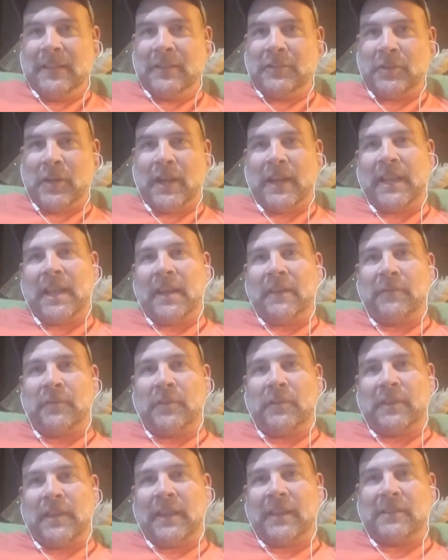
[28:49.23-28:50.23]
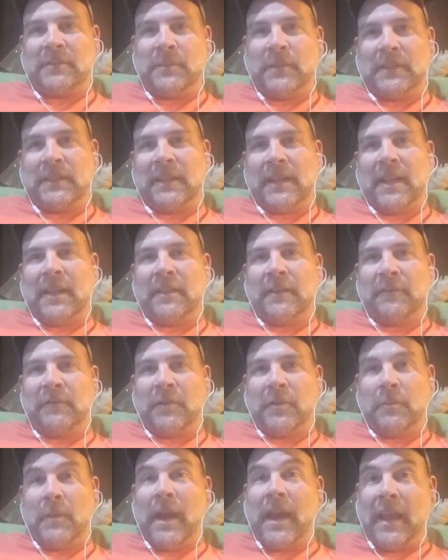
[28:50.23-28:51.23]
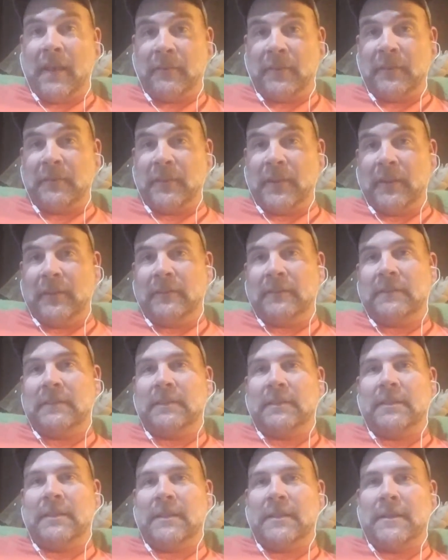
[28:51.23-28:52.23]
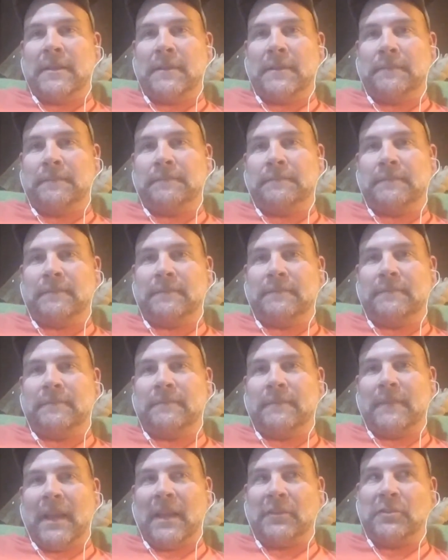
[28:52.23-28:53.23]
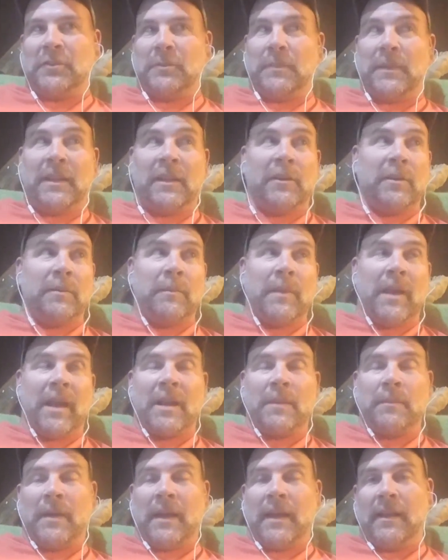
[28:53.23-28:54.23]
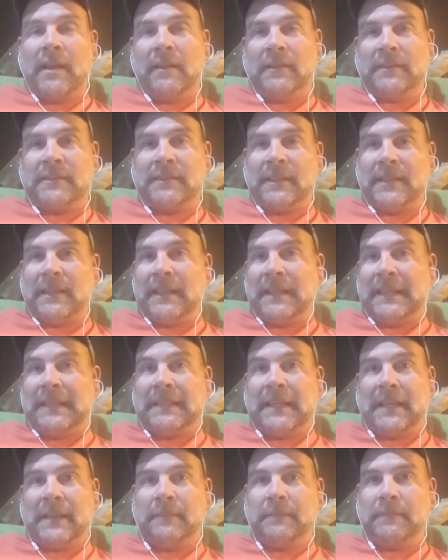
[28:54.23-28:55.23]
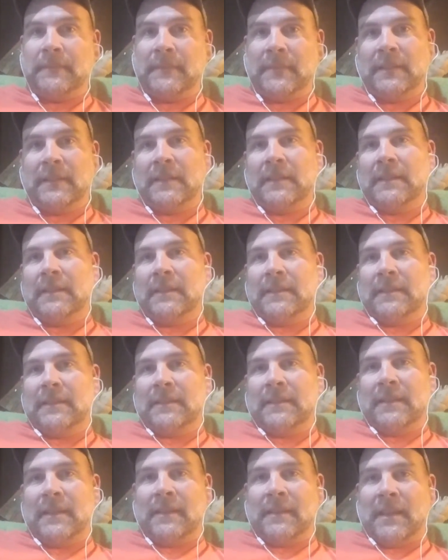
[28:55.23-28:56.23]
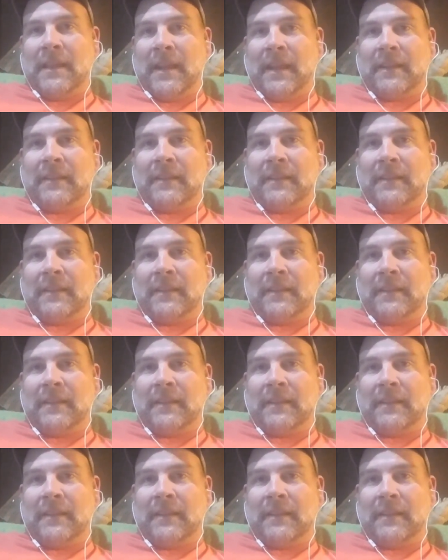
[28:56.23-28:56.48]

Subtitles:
trying to get a few things put together for my FFL. I should be hearing back on my LLC anytime, and then I